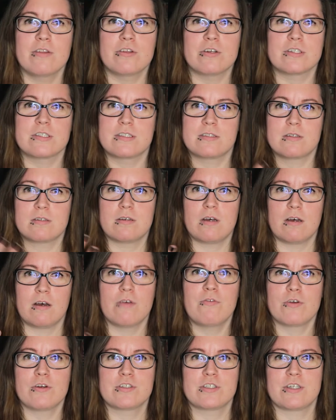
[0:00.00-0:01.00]
There's
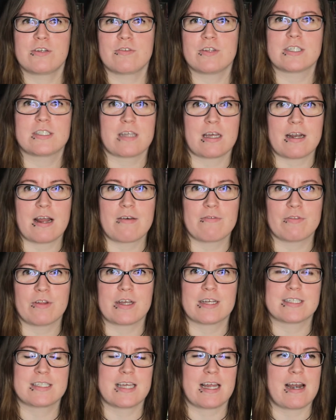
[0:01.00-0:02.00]
a version of this on
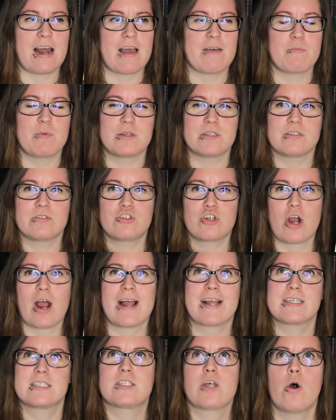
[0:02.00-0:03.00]
Netflix, and I've been
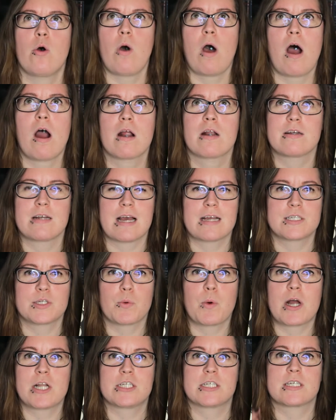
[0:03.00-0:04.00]
trying so hard not to
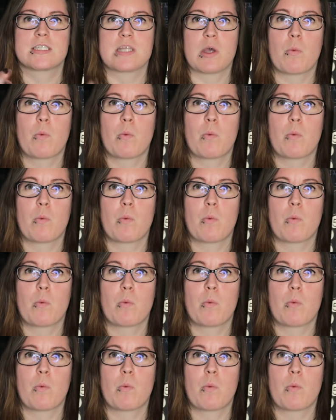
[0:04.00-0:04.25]
watch it because I